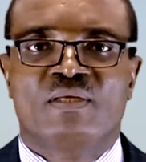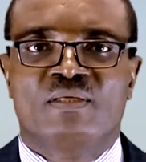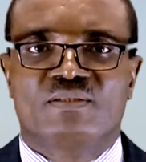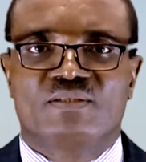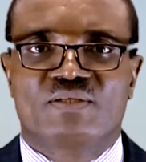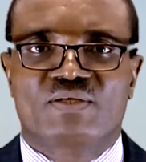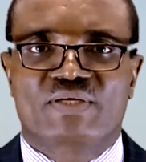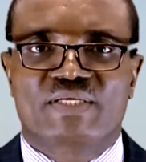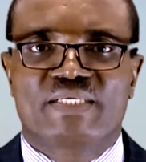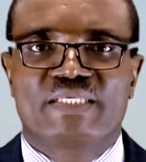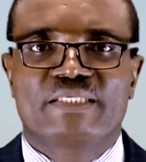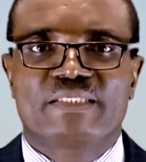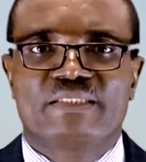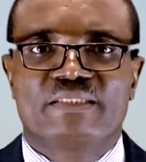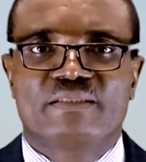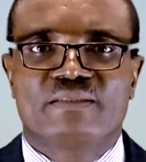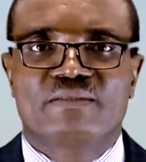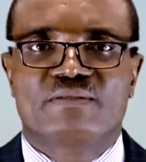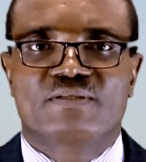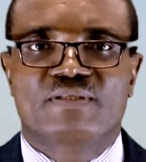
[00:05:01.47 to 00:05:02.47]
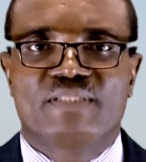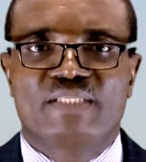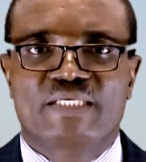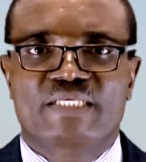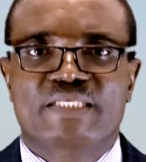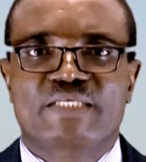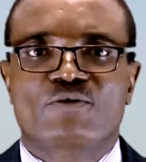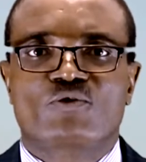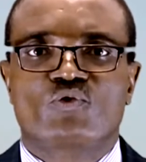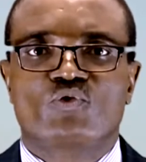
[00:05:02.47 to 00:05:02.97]
The
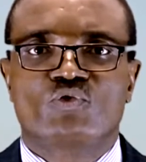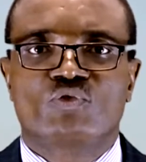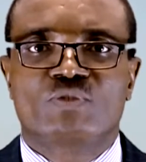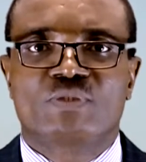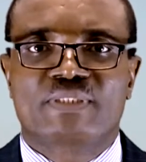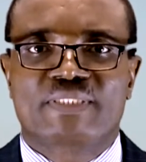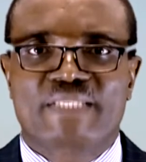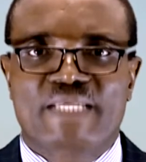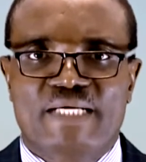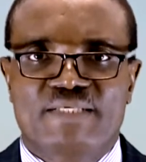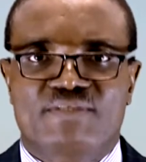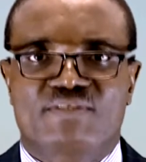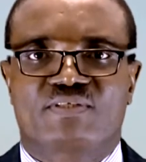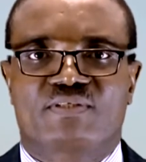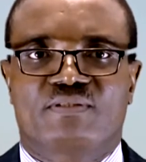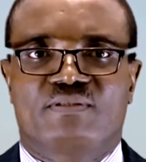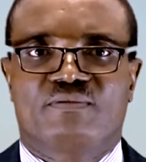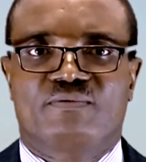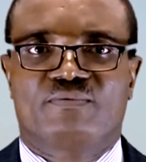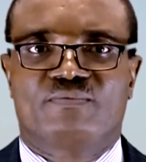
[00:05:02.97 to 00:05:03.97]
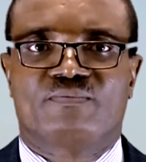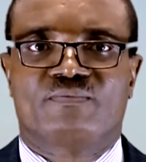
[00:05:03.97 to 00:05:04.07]
letter could cancel